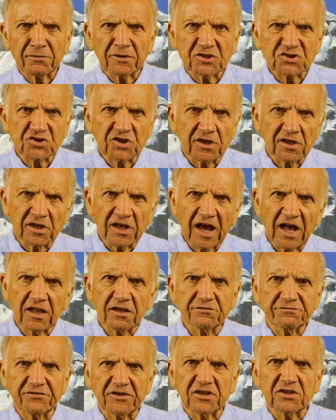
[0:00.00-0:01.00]
it as an
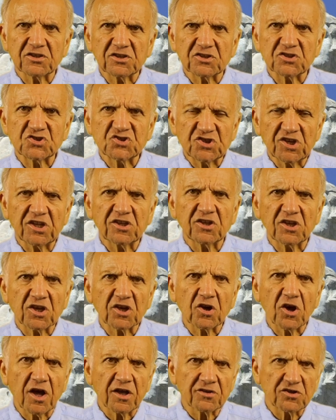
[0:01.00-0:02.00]
elephant
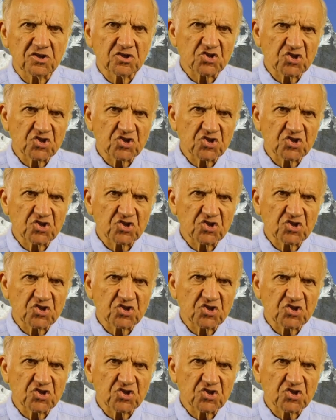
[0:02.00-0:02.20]
sitting on the